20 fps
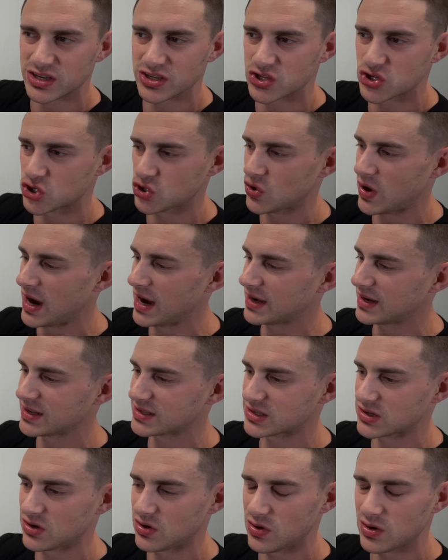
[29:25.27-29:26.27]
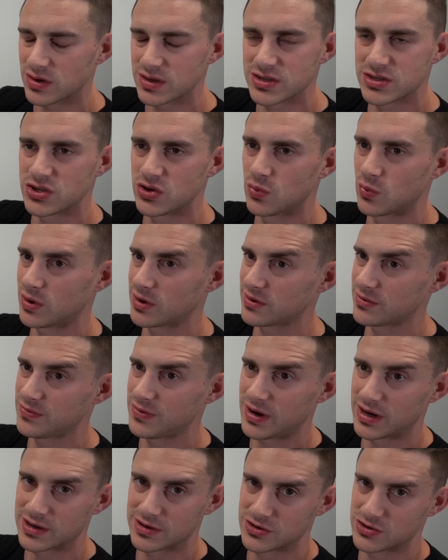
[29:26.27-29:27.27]
to train as long as you want
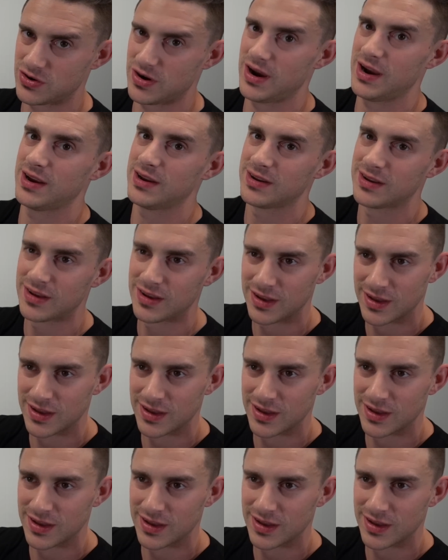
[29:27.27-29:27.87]
to train,